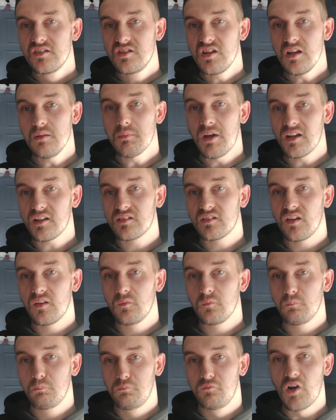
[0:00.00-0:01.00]
Gmax
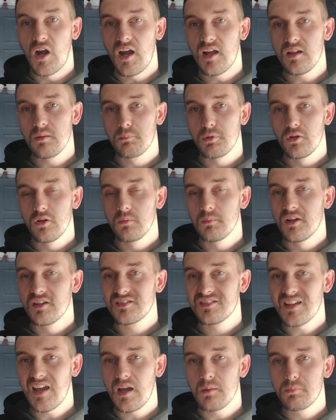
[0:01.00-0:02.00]
Rillaboom
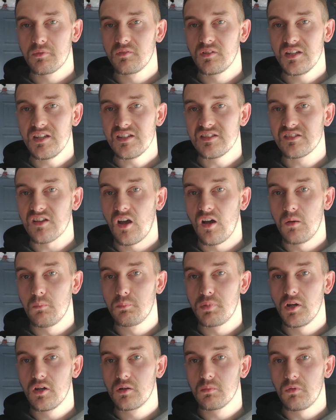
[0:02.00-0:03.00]
has now been released on
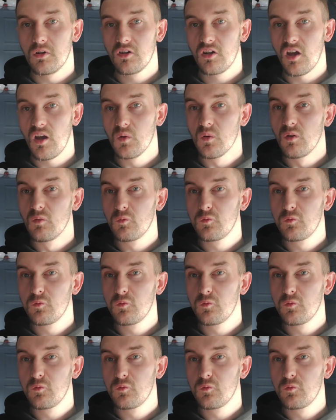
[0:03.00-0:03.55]
Pokemon Go.